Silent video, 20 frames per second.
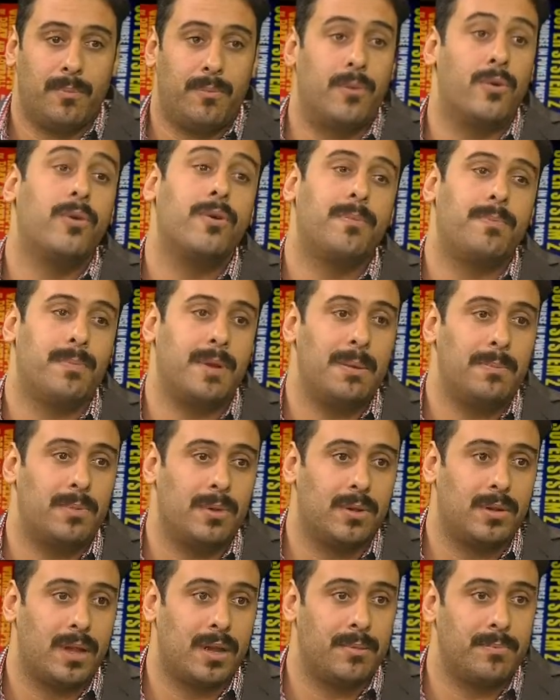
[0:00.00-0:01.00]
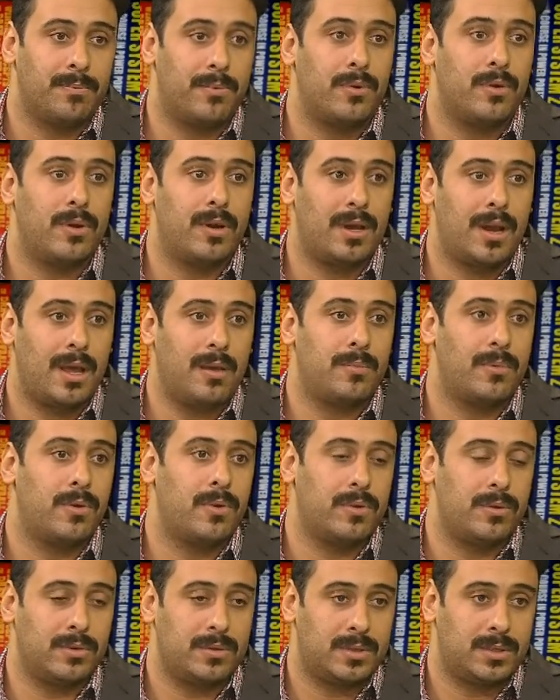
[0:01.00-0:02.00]
poor people and poor
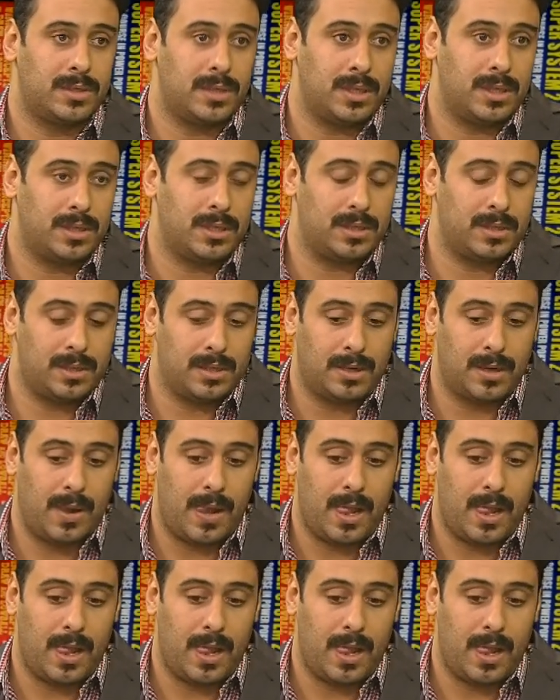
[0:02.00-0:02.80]
neighborhoods in